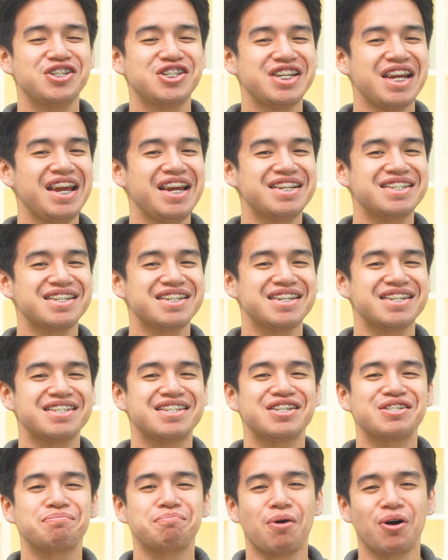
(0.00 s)
change is
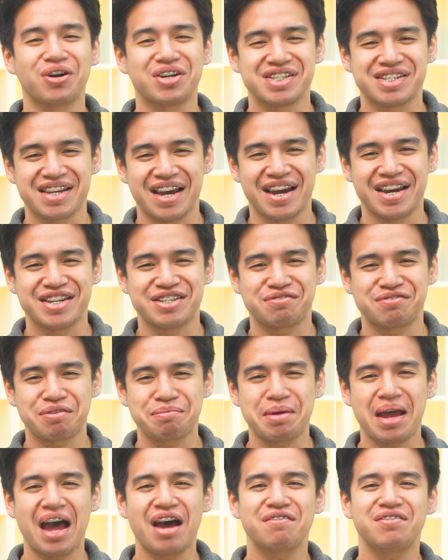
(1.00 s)
the smaller size.
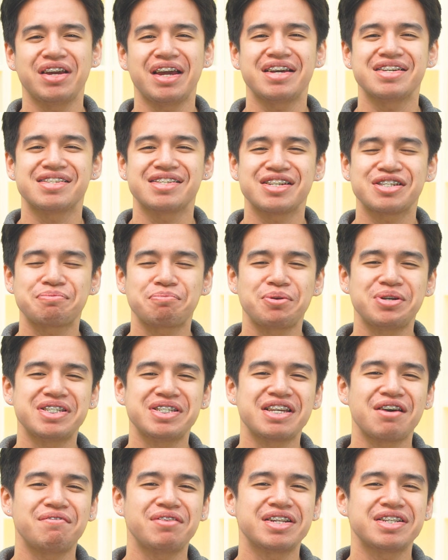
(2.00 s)
From having a
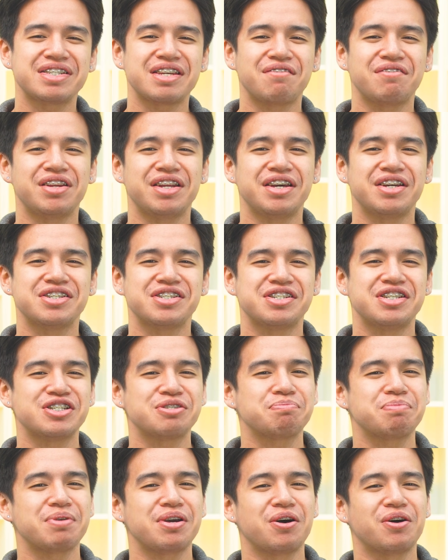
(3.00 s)
6.77-inch
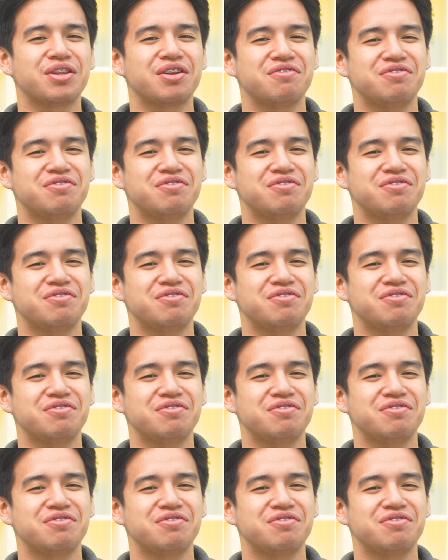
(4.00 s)
display on the